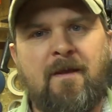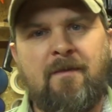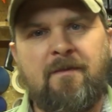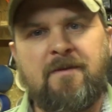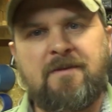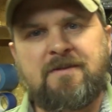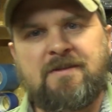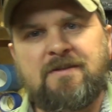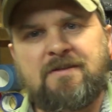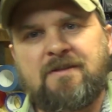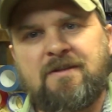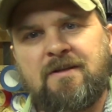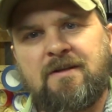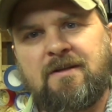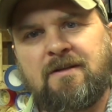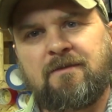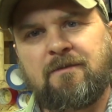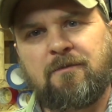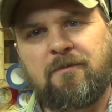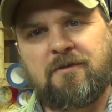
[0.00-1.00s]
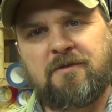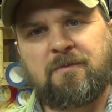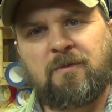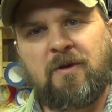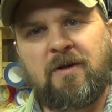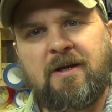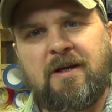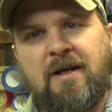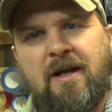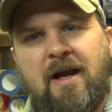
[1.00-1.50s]
This is the little
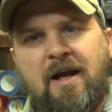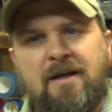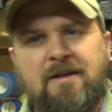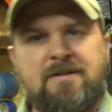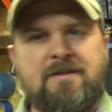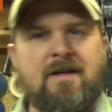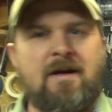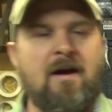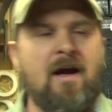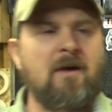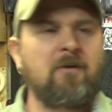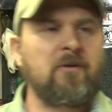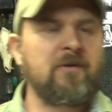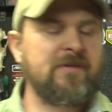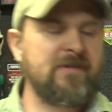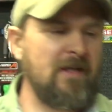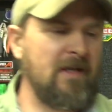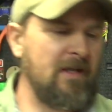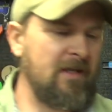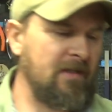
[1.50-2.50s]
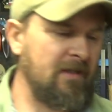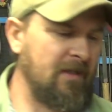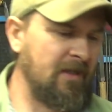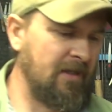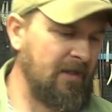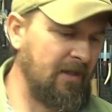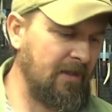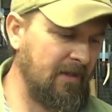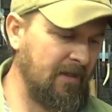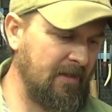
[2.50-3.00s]
splitting axe. Now I will say,
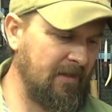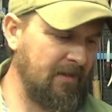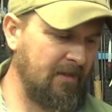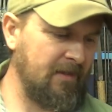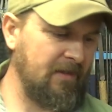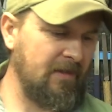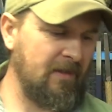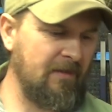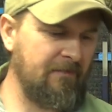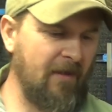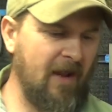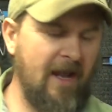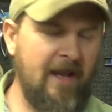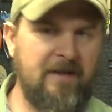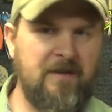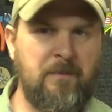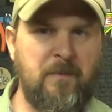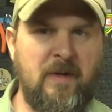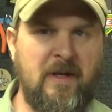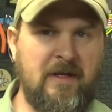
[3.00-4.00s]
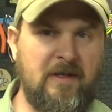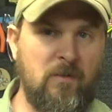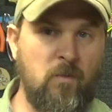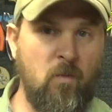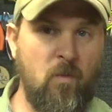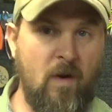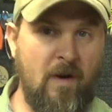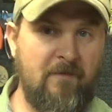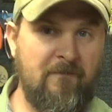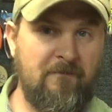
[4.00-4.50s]
if I had to pick
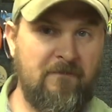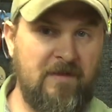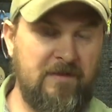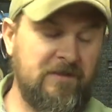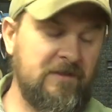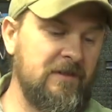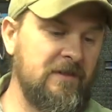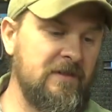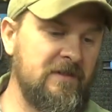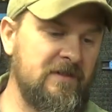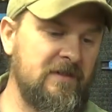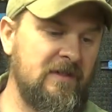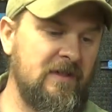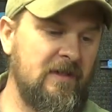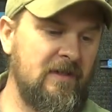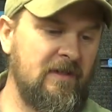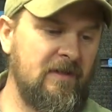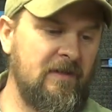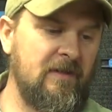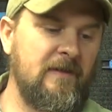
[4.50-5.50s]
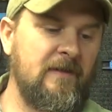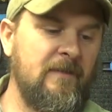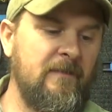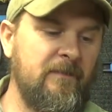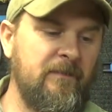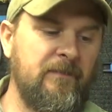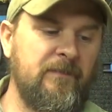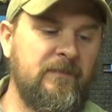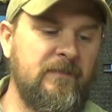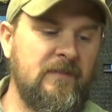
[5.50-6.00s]
one Fiskars,
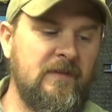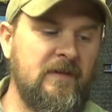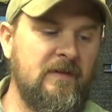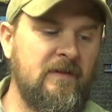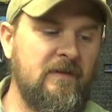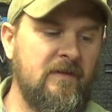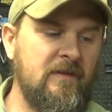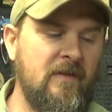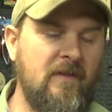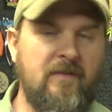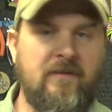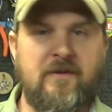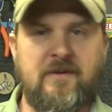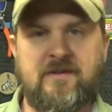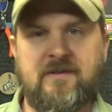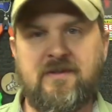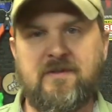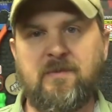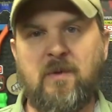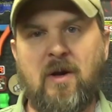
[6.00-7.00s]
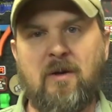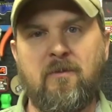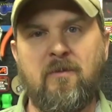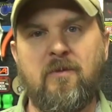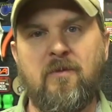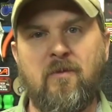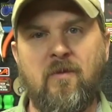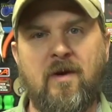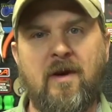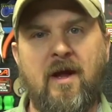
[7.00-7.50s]
this is probably
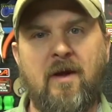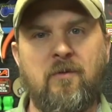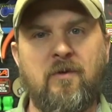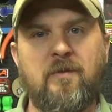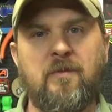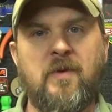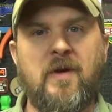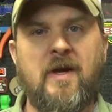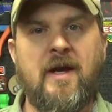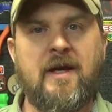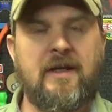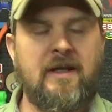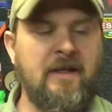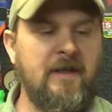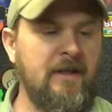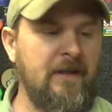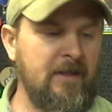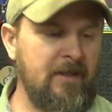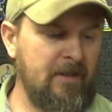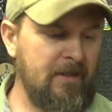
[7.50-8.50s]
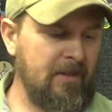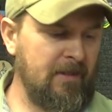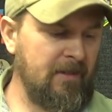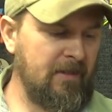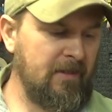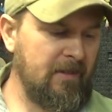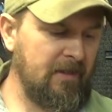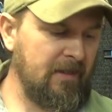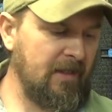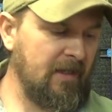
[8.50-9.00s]
the one I would pick.
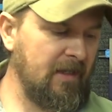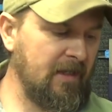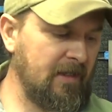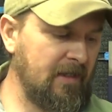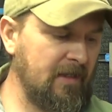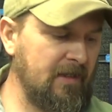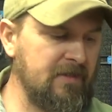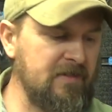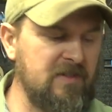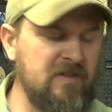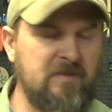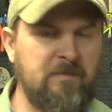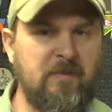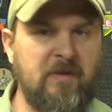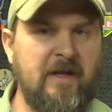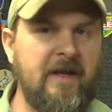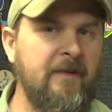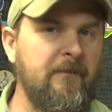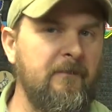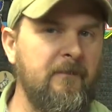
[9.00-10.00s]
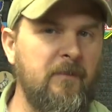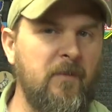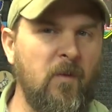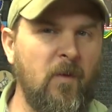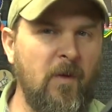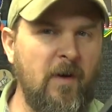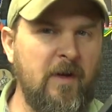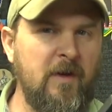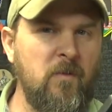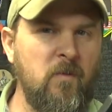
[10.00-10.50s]
It can split
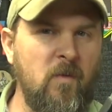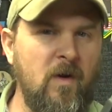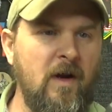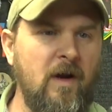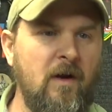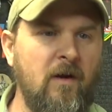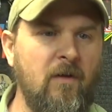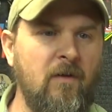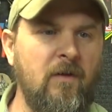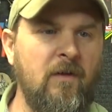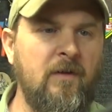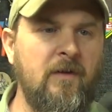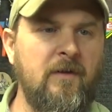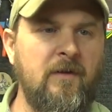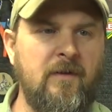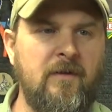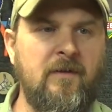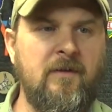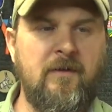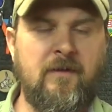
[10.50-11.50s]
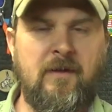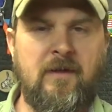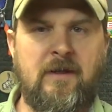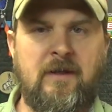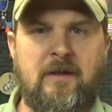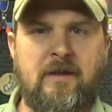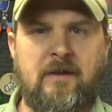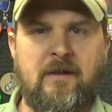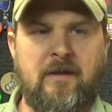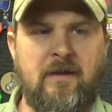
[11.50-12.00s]
pretty well,
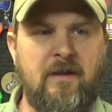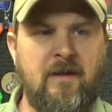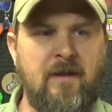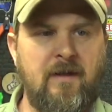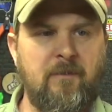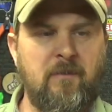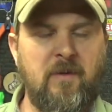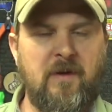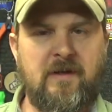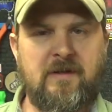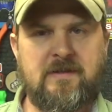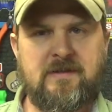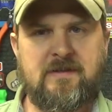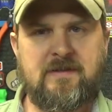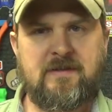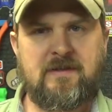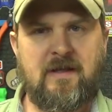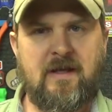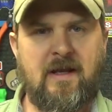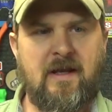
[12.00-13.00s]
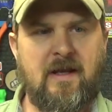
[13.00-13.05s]
but it's